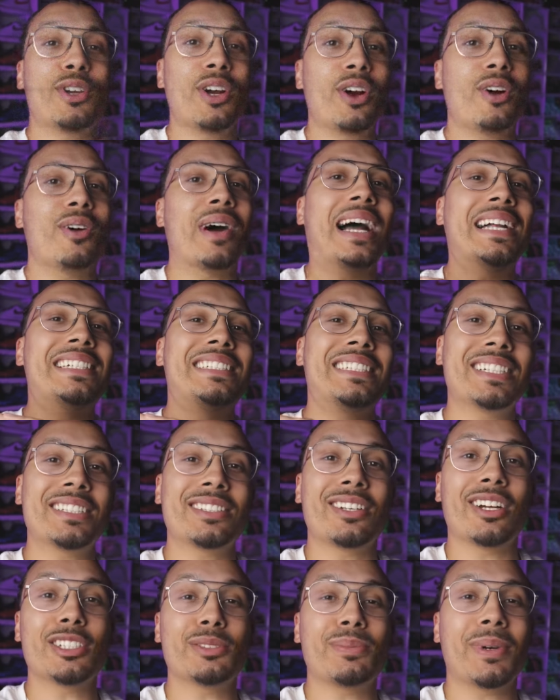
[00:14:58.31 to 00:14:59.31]
you go, I
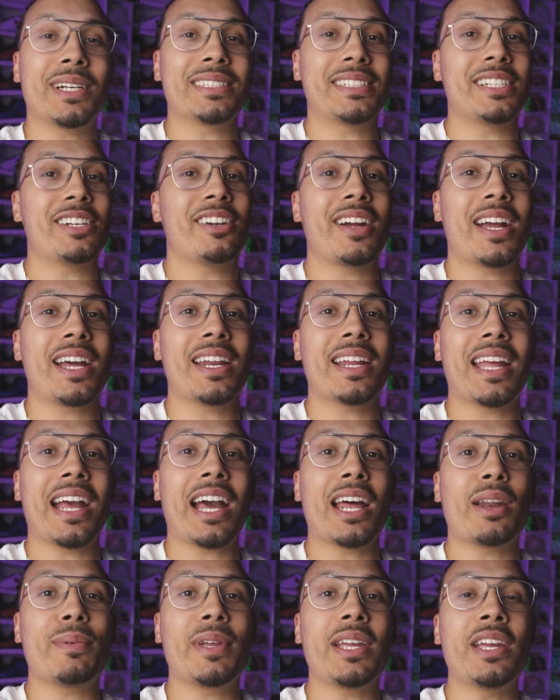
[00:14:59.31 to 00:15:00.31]
just launched my Sneakerhead
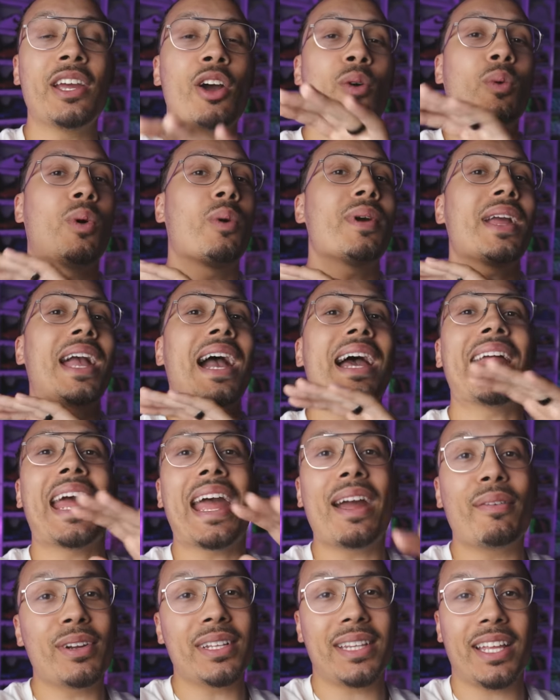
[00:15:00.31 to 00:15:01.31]
Academy where we got
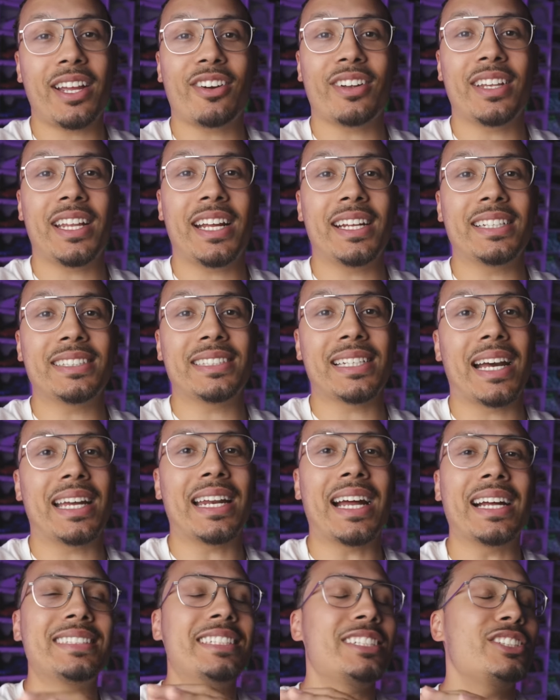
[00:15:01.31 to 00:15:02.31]
everything on the
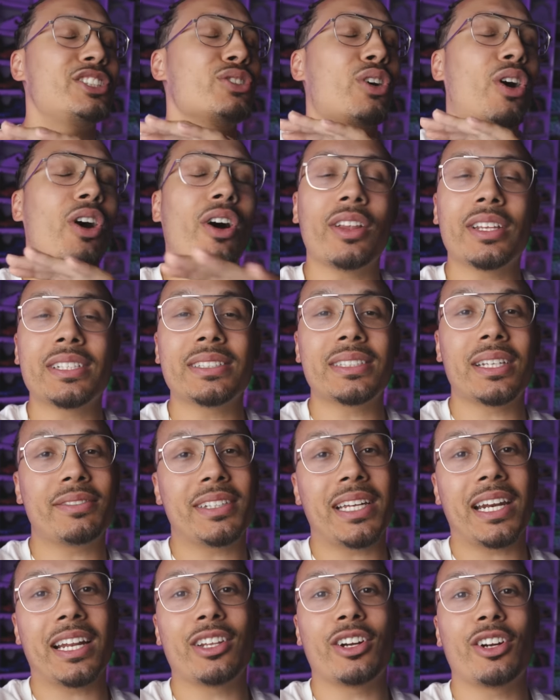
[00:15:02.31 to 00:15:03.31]
inside. I teach you all the stuff
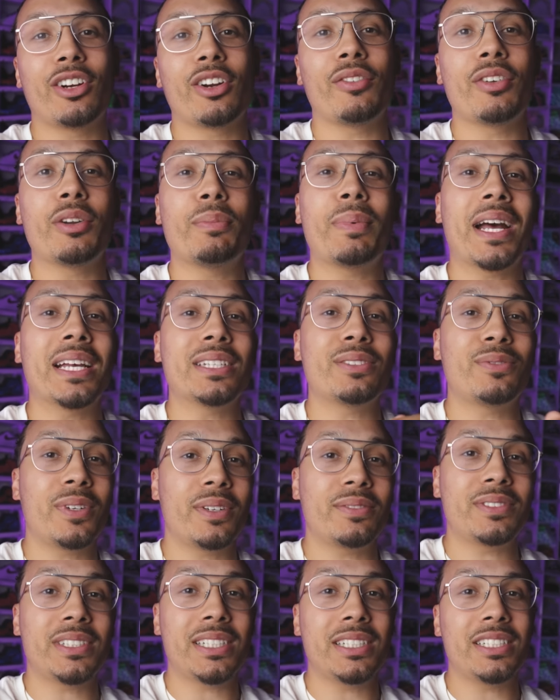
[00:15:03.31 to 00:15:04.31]
that I learned over the past
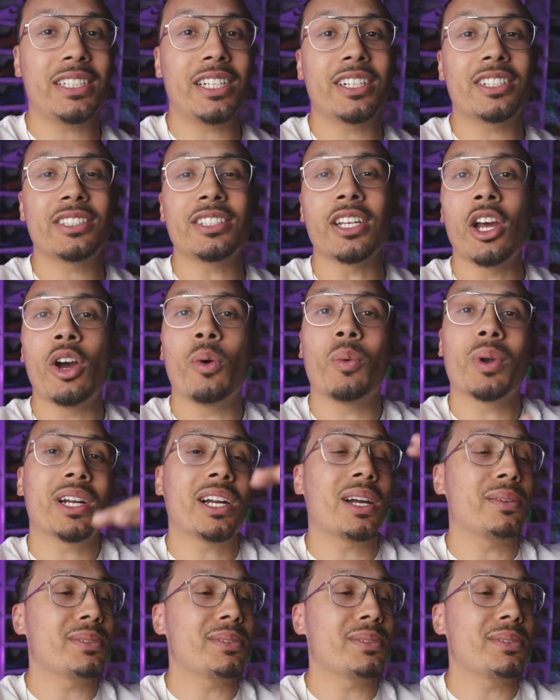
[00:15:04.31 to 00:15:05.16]
15 years when it